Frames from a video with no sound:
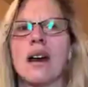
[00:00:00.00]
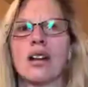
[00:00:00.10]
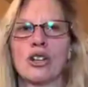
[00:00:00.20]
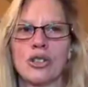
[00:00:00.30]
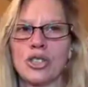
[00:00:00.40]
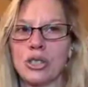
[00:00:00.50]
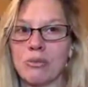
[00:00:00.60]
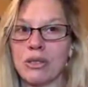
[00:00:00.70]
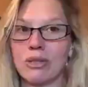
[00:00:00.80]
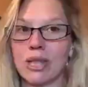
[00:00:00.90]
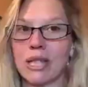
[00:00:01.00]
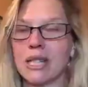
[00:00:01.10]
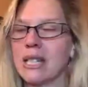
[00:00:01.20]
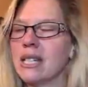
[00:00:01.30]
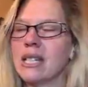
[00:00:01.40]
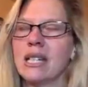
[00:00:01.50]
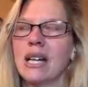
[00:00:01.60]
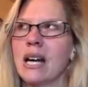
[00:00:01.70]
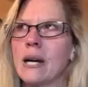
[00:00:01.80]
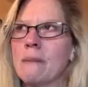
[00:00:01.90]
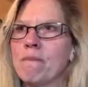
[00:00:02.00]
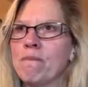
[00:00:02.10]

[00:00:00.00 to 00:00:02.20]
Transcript: Christian music. Oh,